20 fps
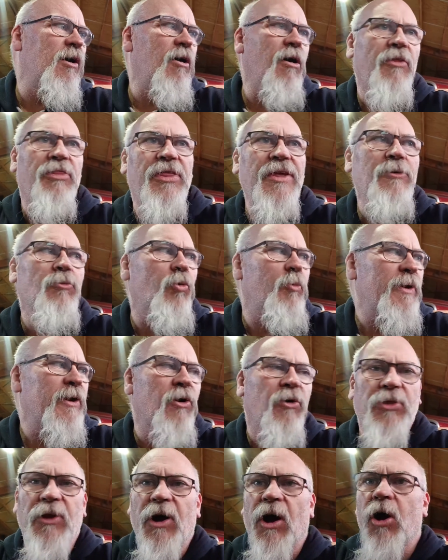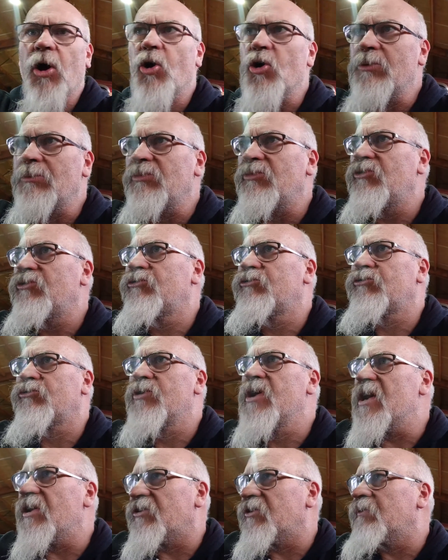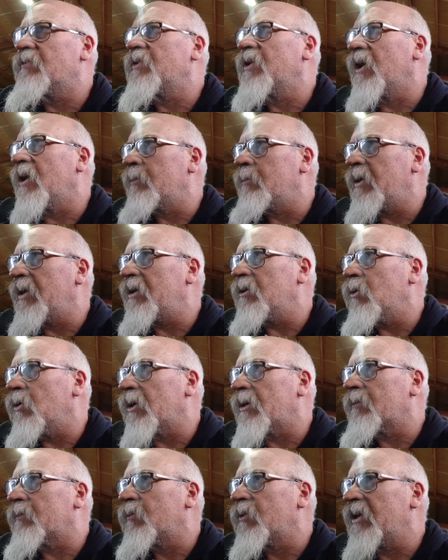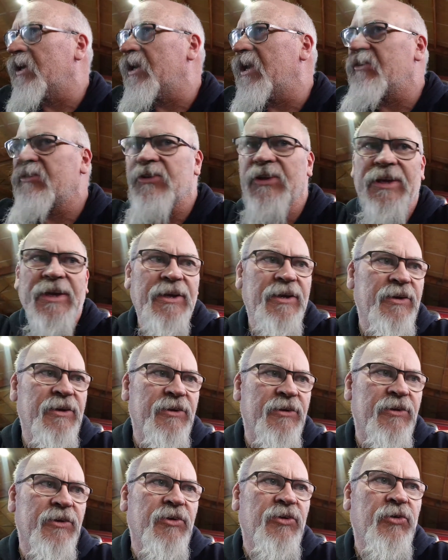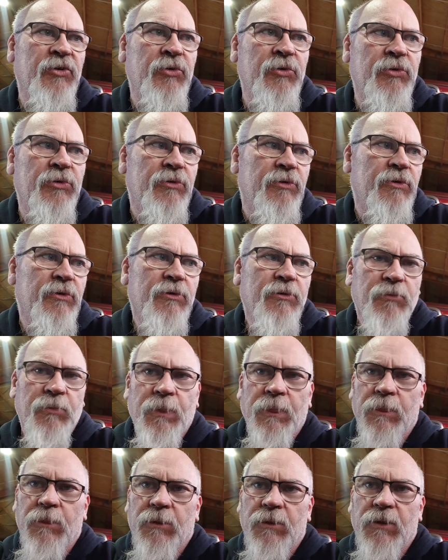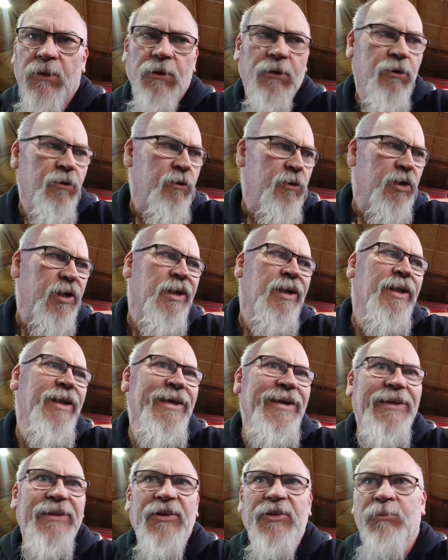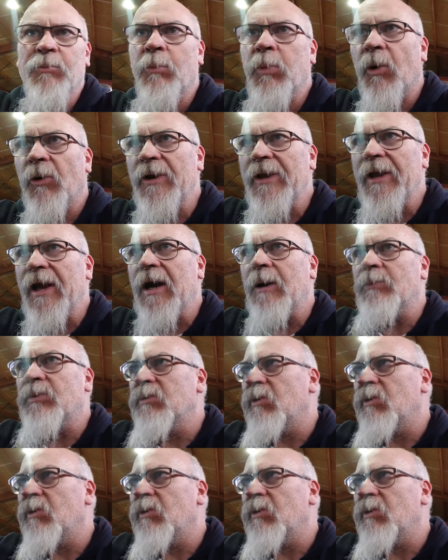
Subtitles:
I think we'll be on the home stretch, if you know what I mean. Like, we can actually get into cleaning this body up.